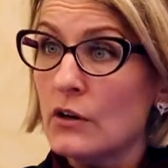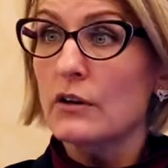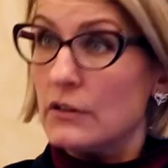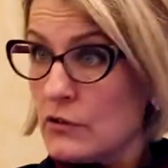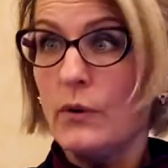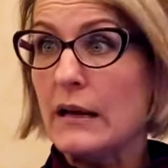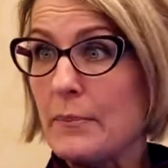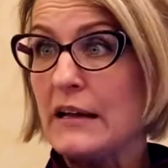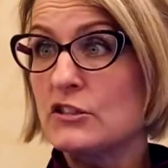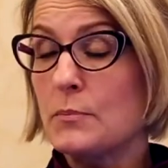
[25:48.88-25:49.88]
You're doing
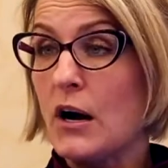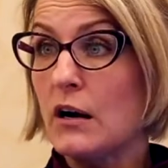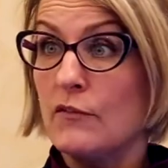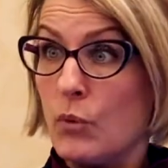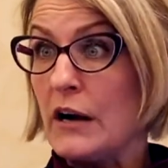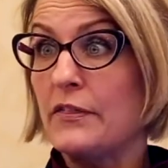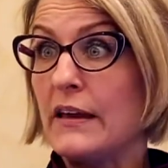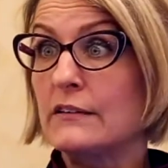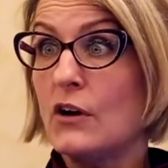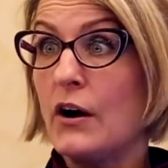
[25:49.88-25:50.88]
a benchmark of where
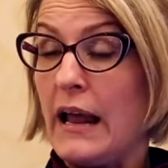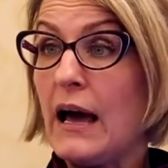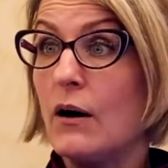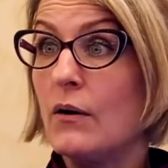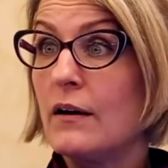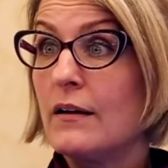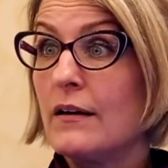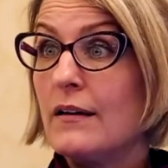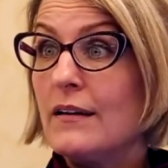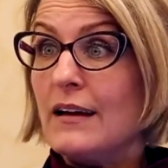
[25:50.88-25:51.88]
things are now.
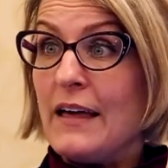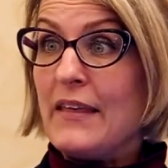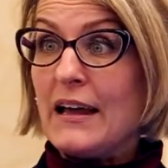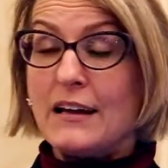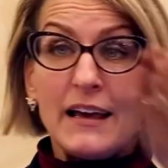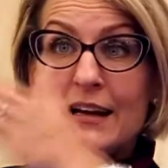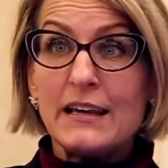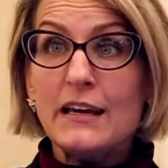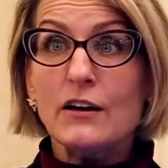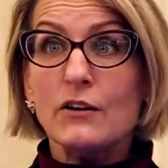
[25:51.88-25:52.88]
And then in
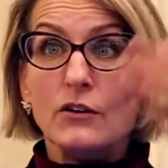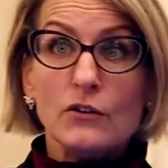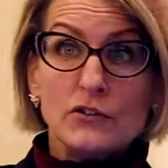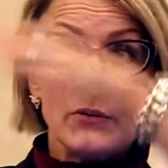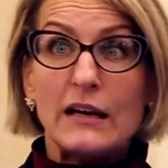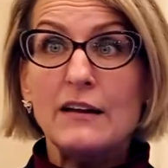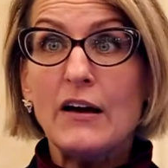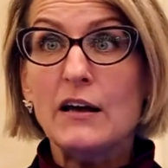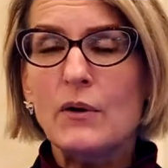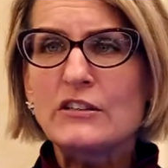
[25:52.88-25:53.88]
a year, you're doing an
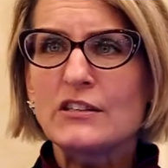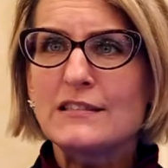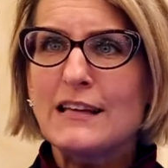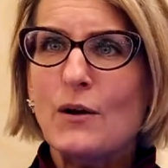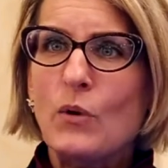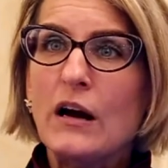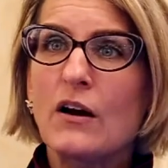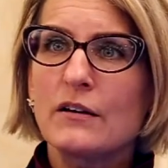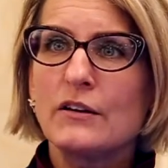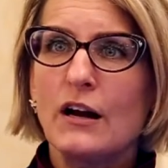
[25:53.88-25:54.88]
evaluation and saying,
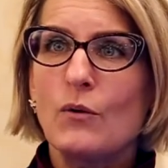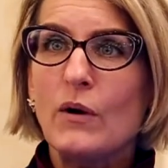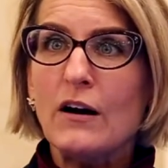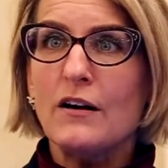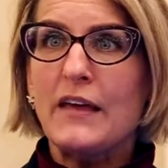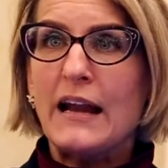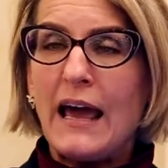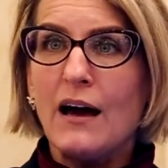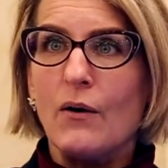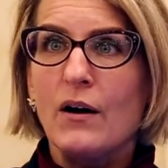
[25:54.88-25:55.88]
where are they
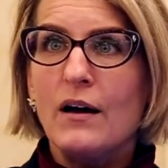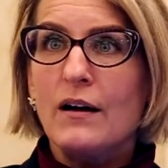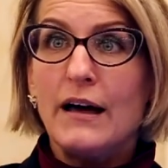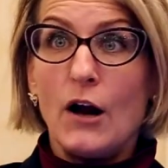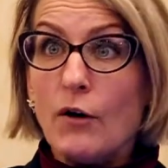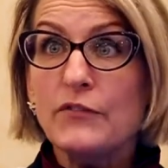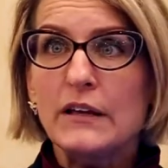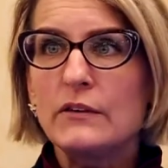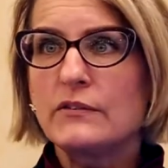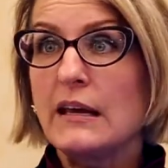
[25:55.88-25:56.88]
now? And
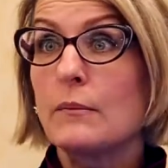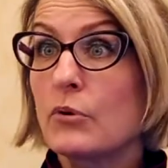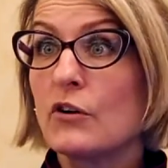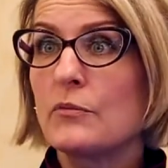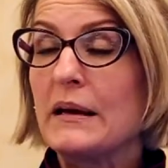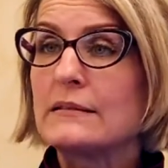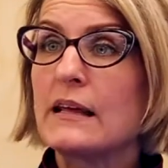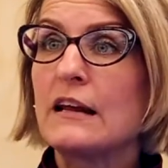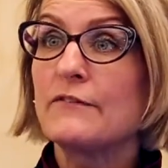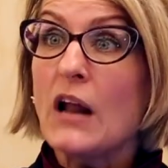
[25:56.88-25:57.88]
hopefully you see
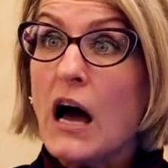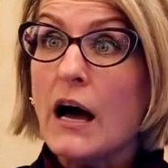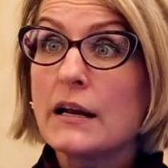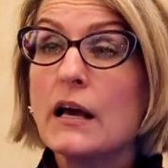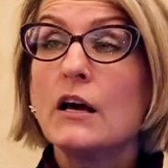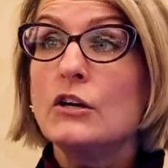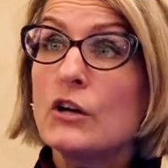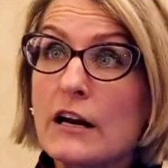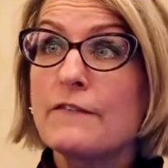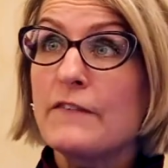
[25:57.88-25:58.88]
improvements. And if not,
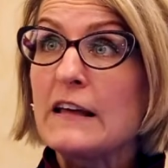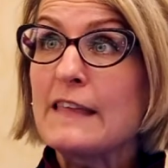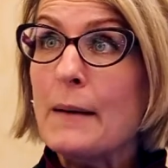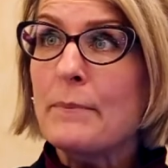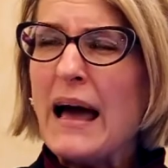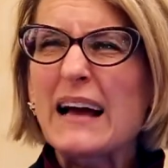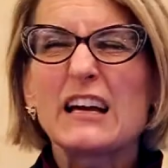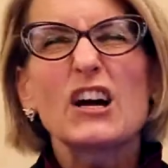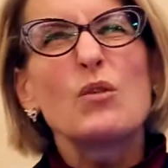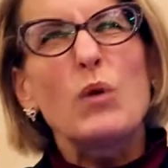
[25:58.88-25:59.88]
you got to feed that
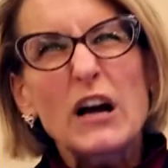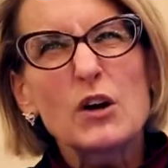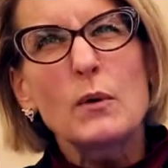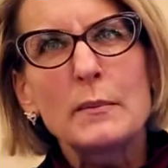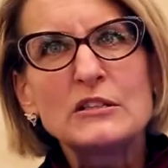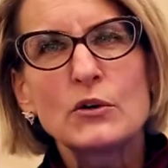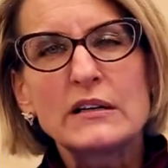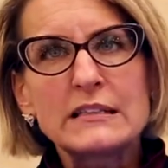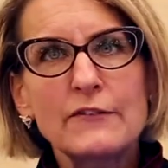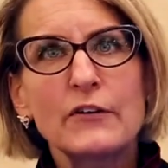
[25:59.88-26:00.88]
back and go, what could we be
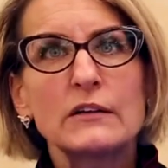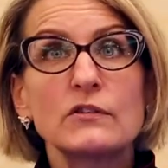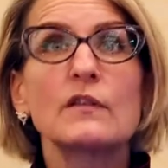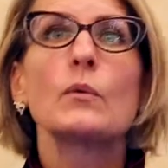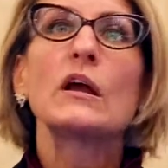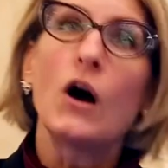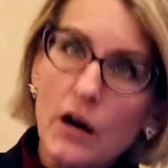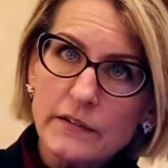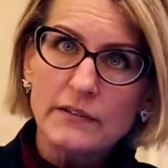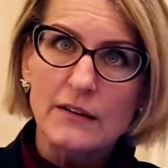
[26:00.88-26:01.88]
doing different so that we
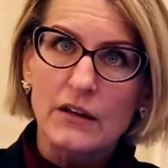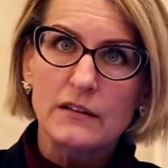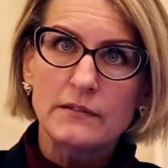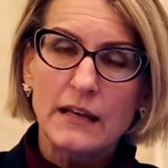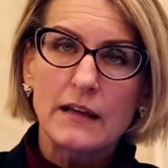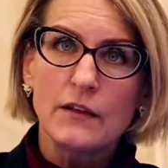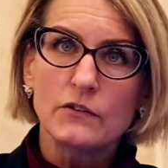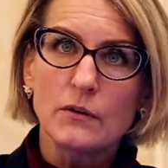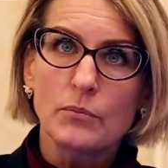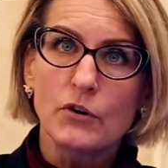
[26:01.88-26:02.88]
are seeing
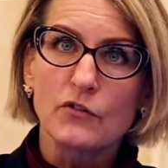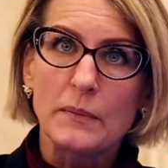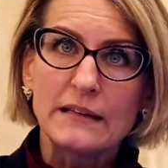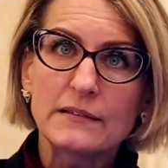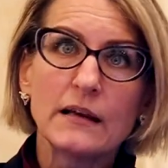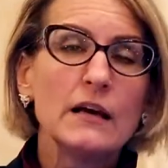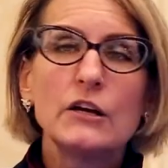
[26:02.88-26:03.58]
those improvements?